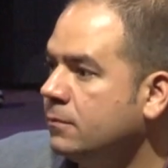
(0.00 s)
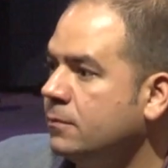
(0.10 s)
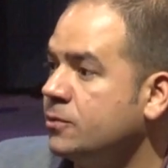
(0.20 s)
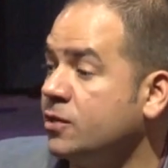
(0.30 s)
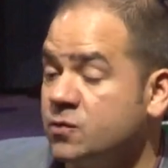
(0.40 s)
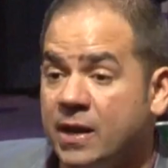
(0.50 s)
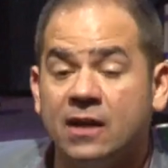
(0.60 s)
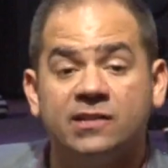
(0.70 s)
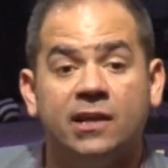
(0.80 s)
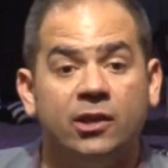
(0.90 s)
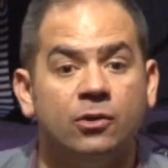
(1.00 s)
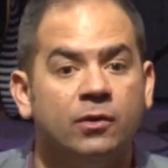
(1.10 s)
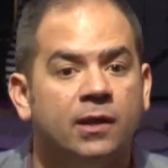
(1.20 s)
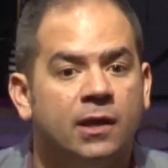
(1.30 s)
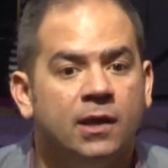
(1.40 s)
So, this is what I'll say to you.
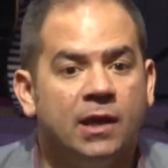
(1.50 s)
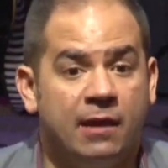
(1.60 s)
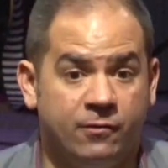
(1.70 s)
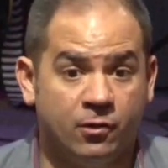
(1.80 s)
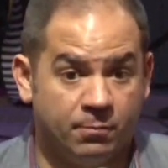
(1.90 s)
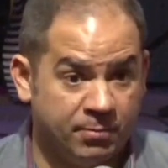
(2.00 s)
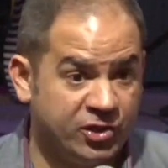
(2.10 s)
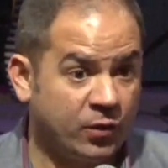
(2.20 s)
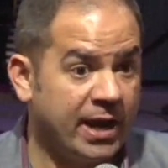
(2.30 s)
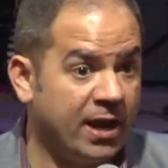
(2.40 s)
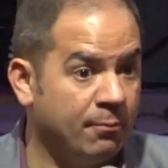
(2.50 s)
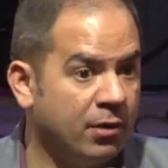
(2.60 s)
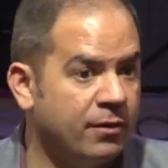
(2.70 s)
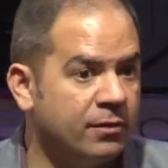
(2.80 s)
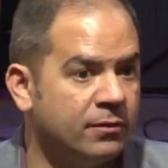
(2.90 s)
If you're betraying a
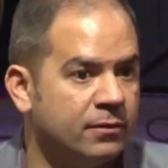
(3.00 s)
brother,